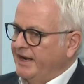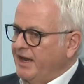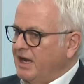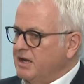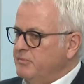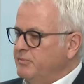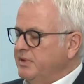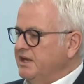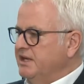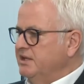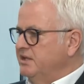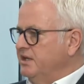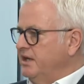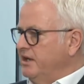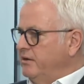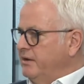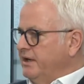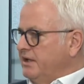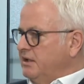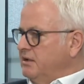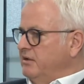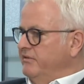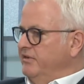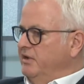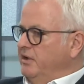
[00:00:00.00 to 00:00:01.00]
I be a
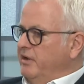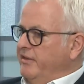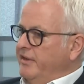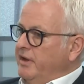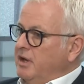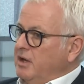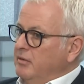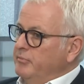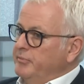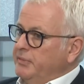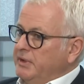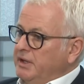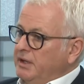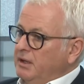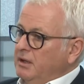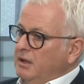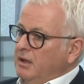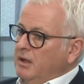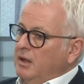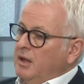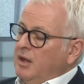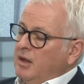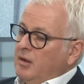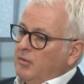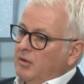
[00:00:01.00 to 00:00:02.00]
director of another company?
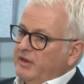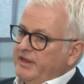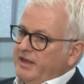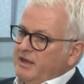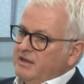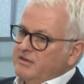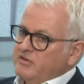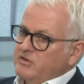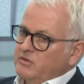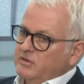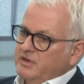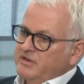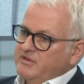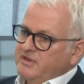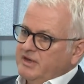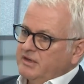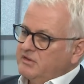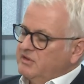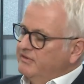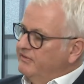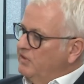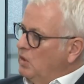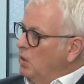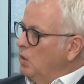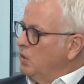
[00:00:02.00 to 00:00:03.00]
Well, the answer is yes,
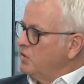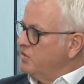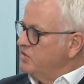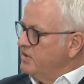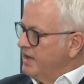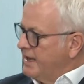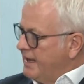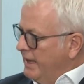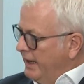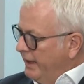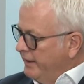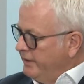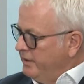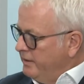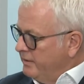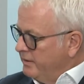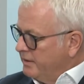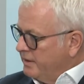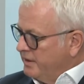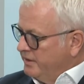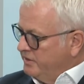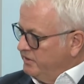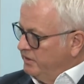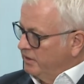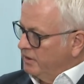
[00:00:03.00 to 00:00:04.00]
of course you can.
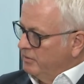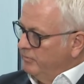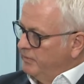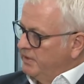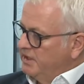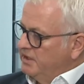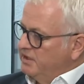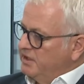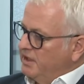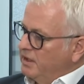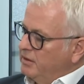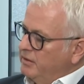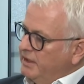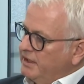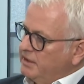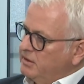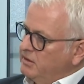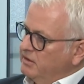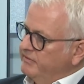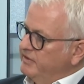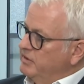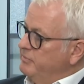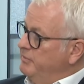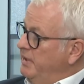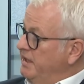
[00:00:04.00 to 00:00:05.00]
You can be a director
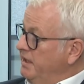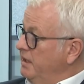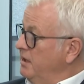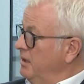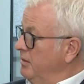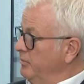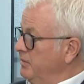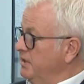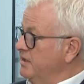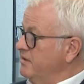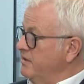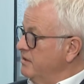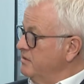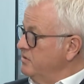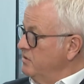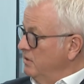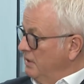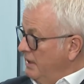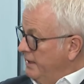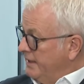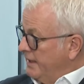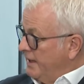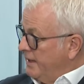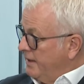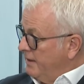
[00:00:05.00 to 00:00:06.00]
of as many companies as you
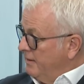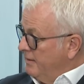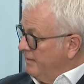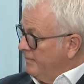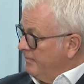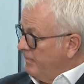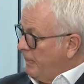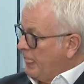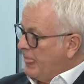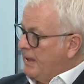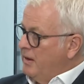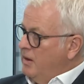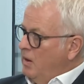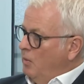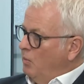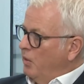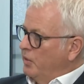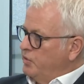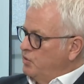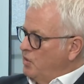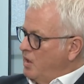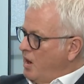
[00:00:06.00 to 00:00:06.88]
like. What you